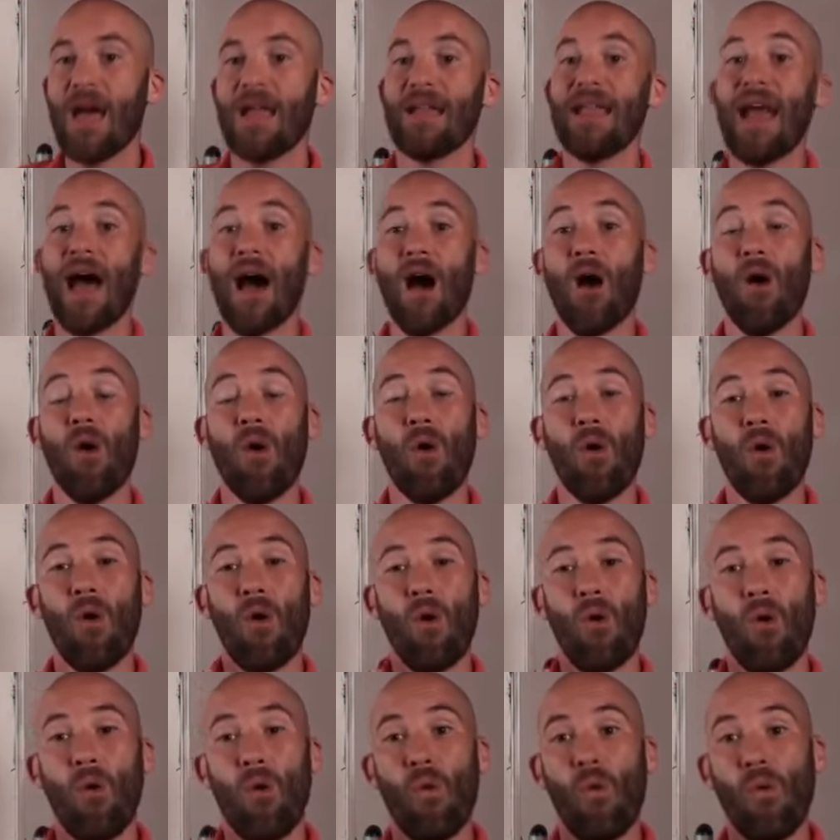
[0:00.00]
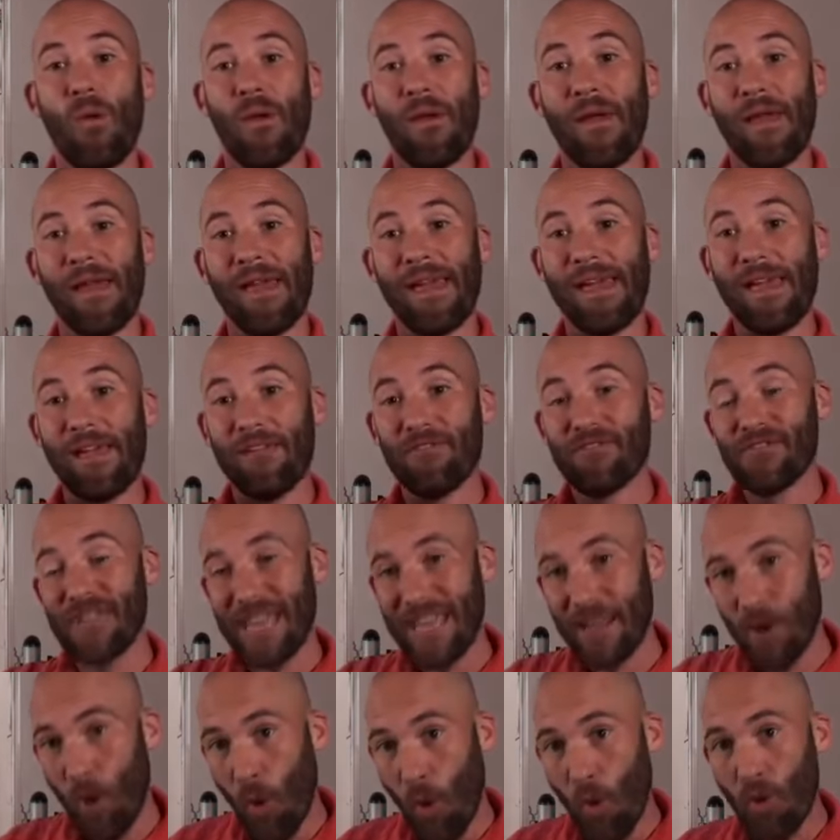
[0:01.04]
Now,
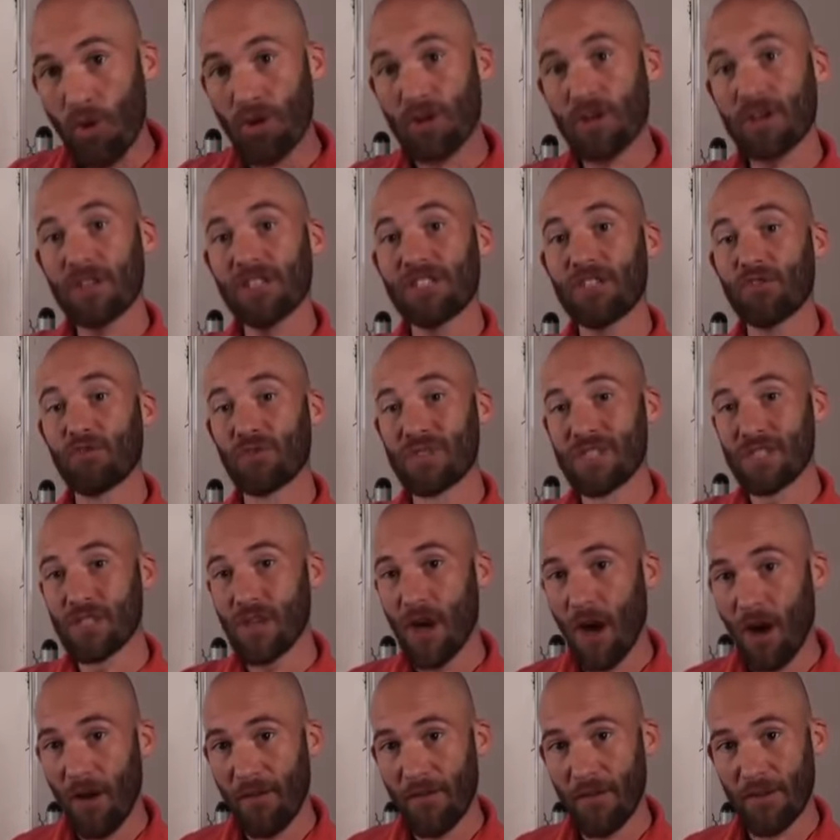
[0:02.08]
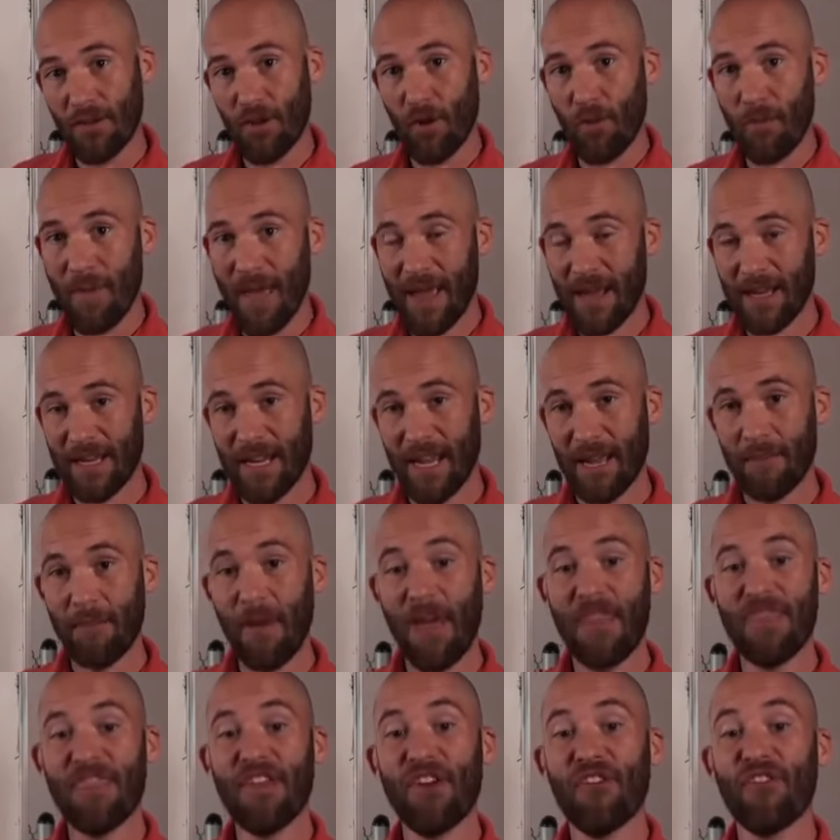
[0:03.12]
in order to resolve the domain name,
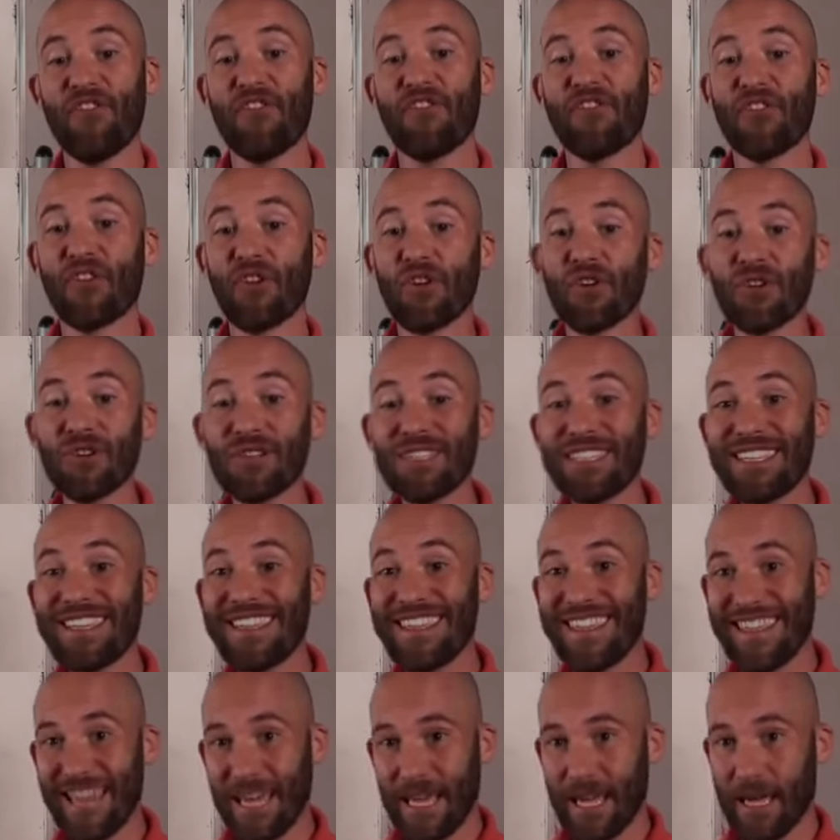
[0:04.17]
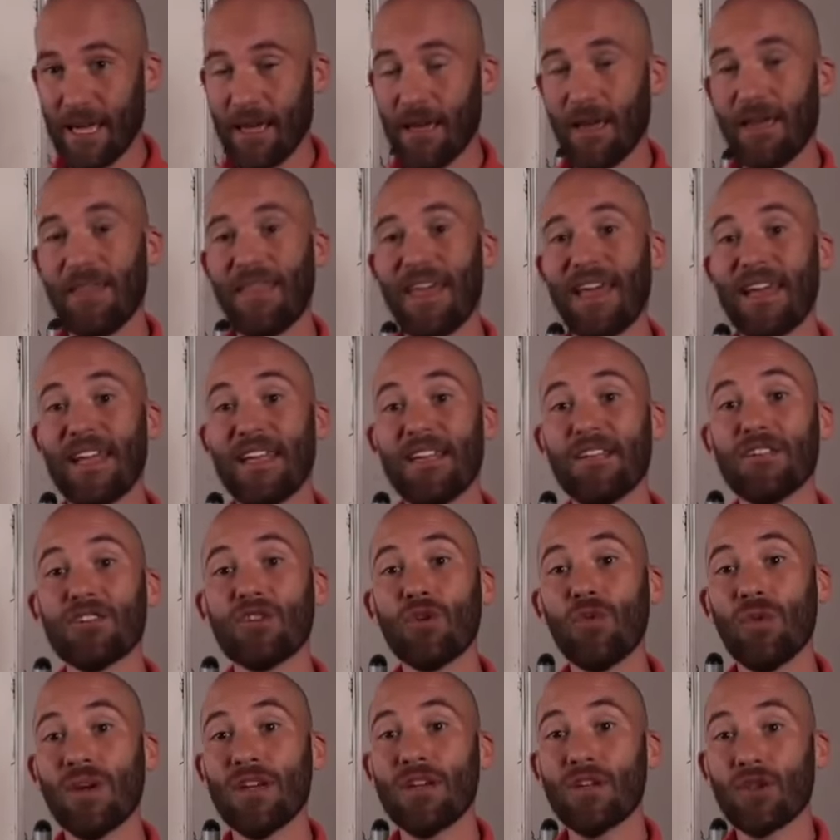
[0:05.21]
the first thing that it is
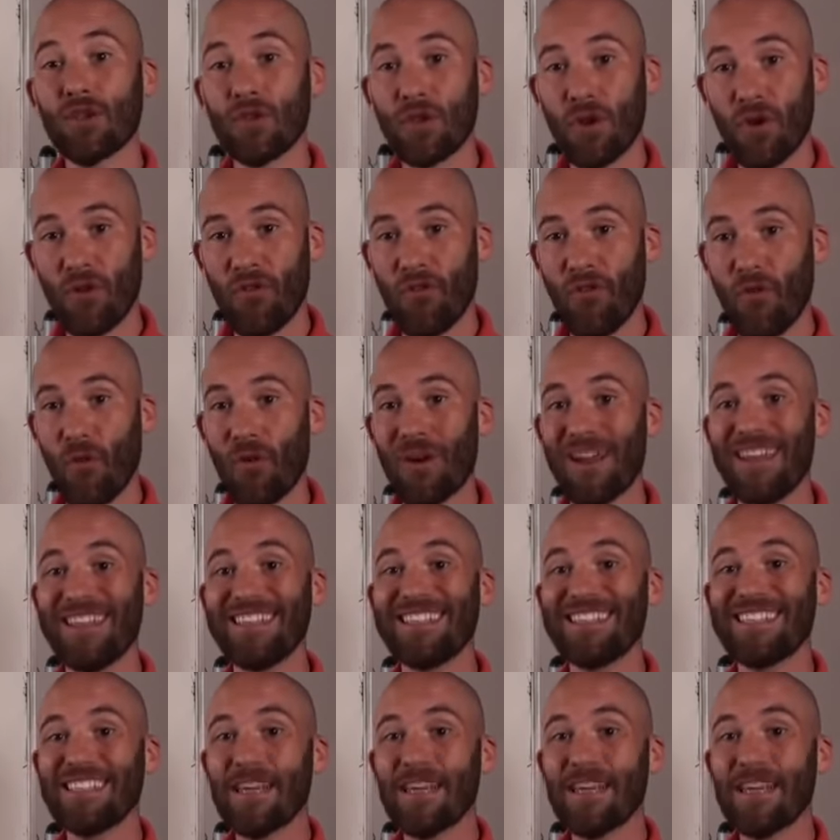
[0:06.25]
going to look for is